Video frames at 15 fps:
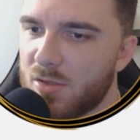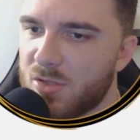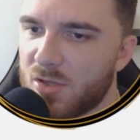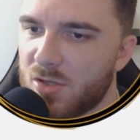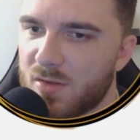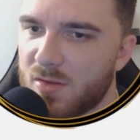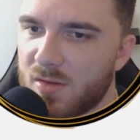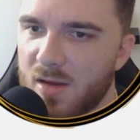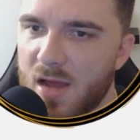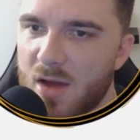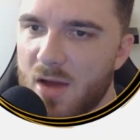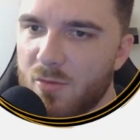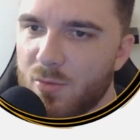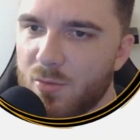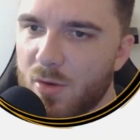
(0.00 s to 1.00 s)
adjusted
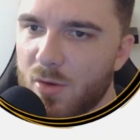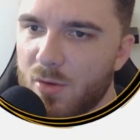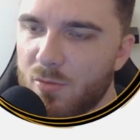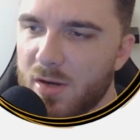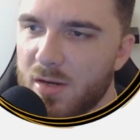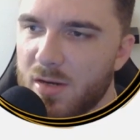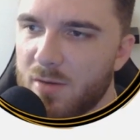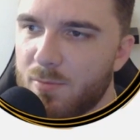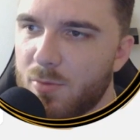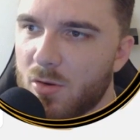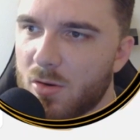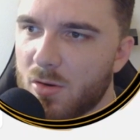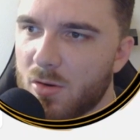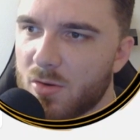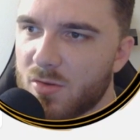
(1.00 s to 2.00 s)
how we want, ready to put
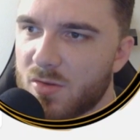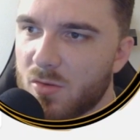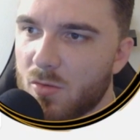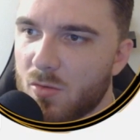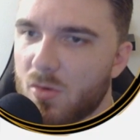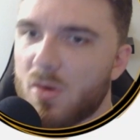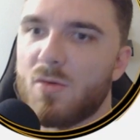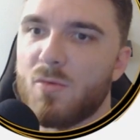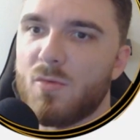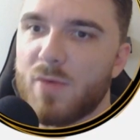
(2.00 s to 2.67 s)
on our store.